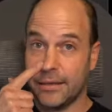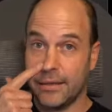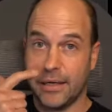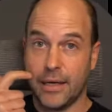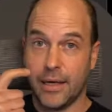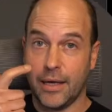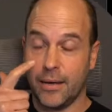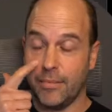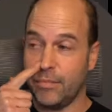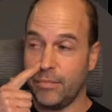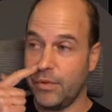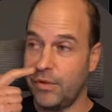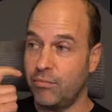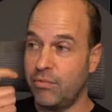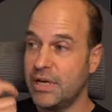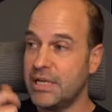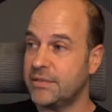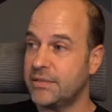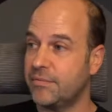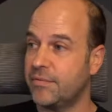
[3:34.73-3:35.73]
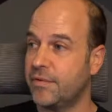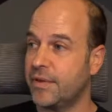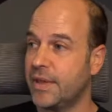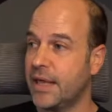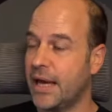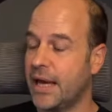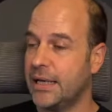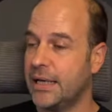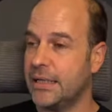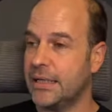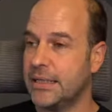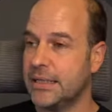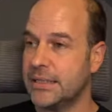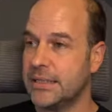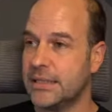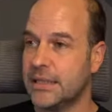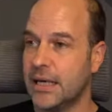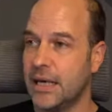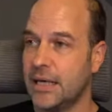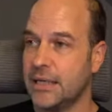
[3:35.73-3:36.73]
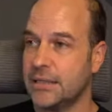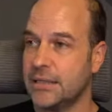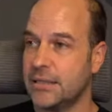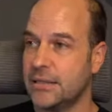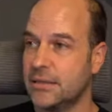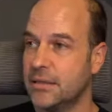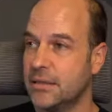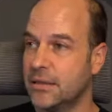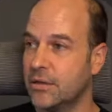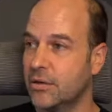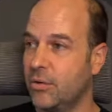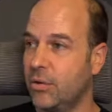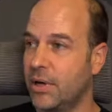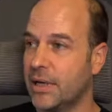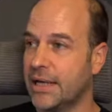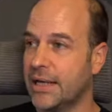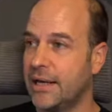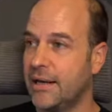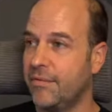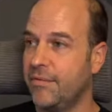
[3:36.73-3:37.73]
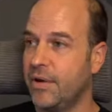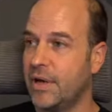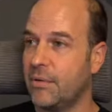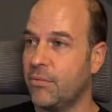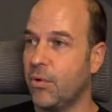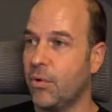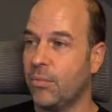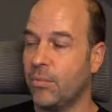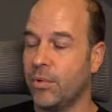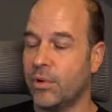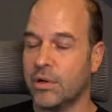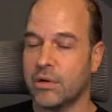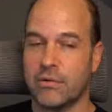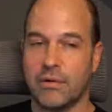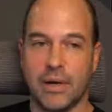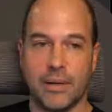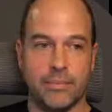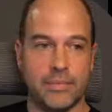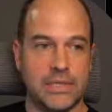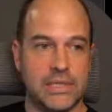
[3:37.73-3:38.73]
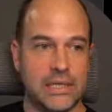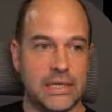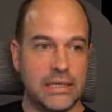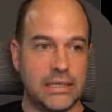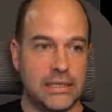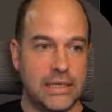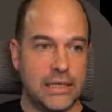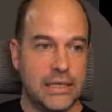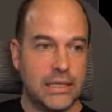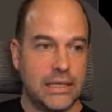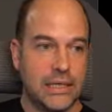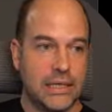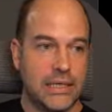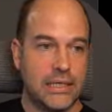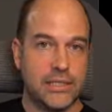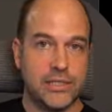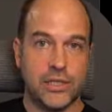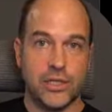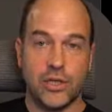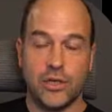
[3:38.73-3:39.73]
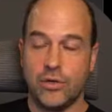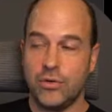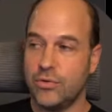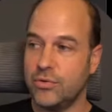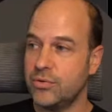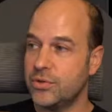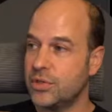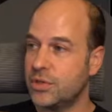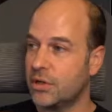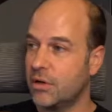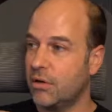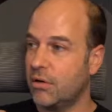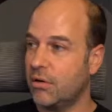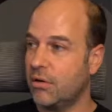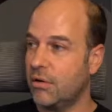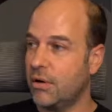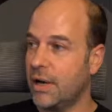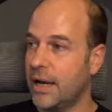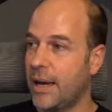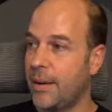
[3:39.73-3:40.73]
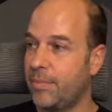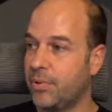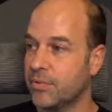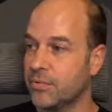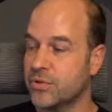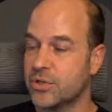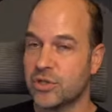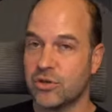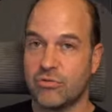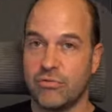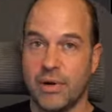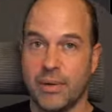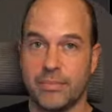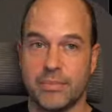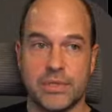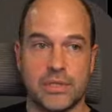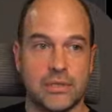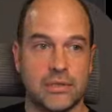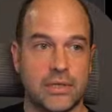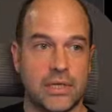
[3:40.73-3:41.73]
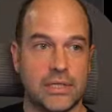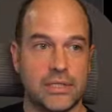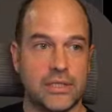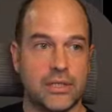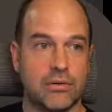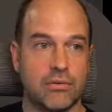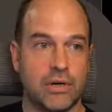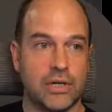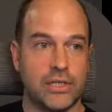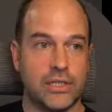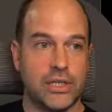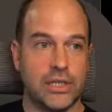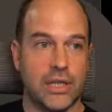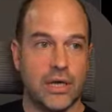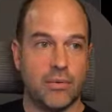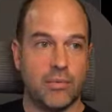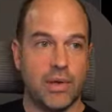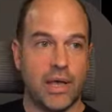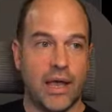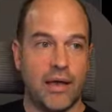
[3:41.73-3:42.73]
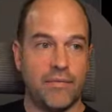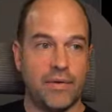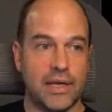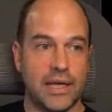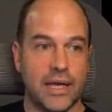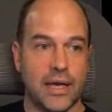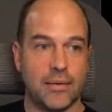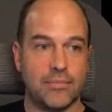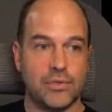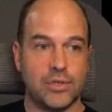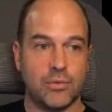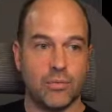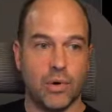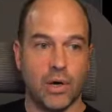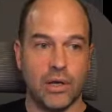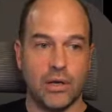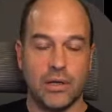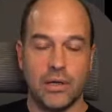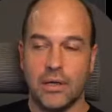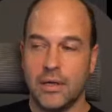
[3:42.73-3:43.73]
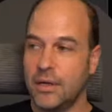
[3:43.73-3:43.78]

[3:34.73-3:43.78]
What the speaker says: The reason for that is that quite cleverly what Monogram did is use our Apple script integration that we have in Capture One